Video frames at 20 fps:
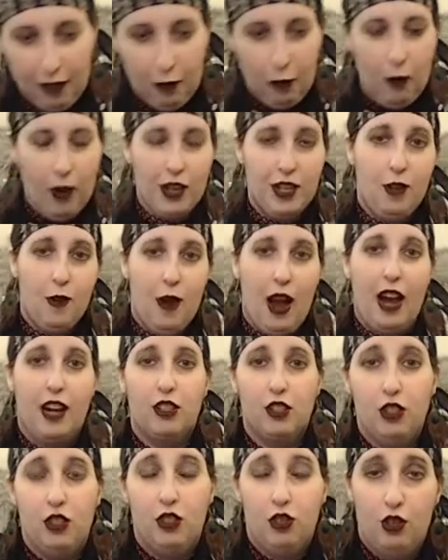What you
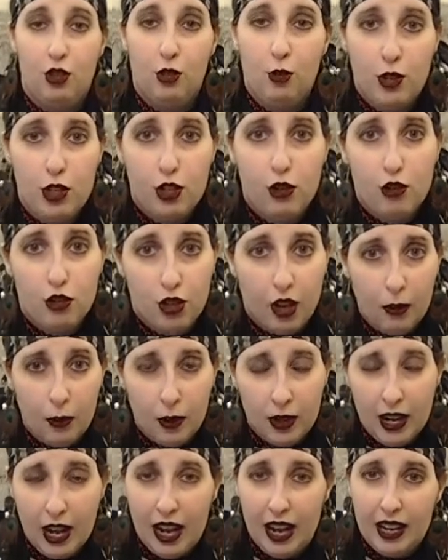actually do when you shut
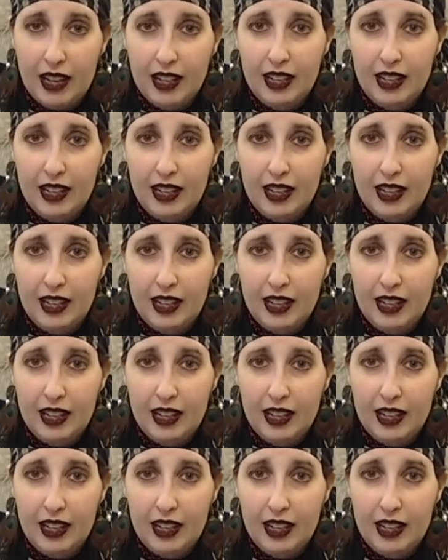one eye